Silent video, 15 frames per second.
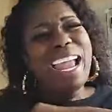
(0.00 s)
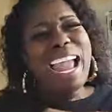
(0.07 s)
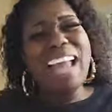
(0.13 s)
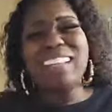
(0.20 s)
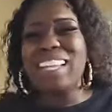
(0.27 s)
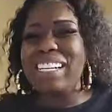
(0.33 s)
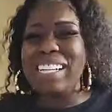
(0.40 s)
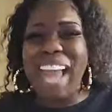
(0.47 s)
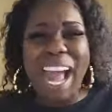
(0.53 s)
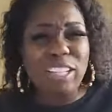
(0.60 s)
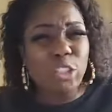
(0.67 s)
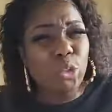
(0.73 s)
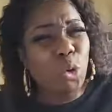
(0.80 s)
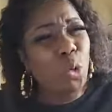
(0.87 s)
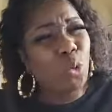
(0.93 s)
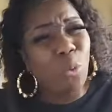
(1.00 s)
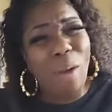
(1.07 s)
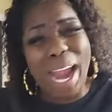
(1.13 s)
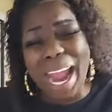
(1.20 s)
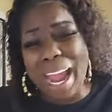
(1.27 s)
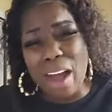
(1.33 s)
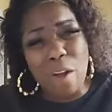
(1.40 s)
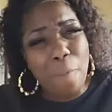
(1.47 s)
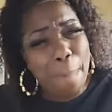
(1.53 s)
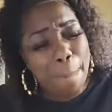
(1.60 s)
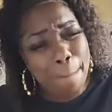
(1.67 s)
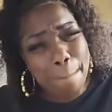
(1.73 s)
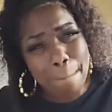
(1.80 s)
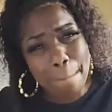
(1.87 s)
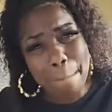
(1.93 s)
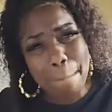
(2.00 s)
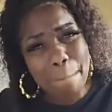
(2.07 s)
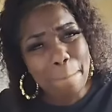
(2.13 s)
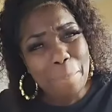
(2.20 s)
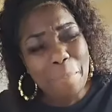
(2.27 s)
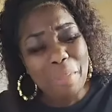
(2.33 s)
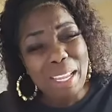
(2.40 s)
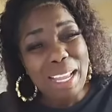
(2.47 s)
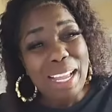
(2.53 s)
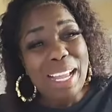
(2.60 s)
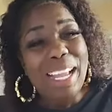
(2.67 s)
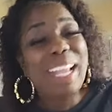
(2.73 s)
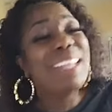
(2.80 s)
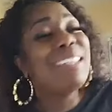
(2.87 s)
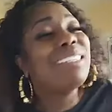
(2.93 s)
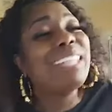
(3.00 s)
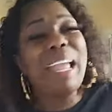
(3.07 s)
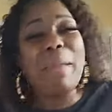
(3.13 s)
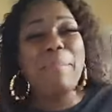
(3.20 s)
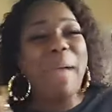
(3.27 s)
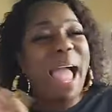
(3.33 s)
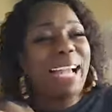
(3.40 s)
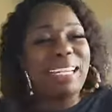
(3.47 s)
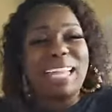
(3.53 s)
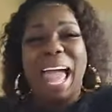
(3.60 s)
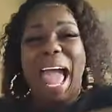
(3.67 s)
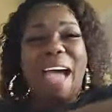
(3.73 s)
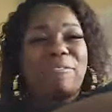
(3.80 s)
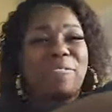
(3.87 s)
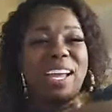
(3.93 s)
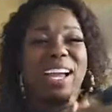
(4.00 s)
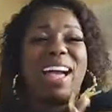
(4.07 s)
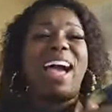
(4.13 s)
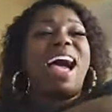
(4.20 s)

in the natural realm. He's sitting back laughing.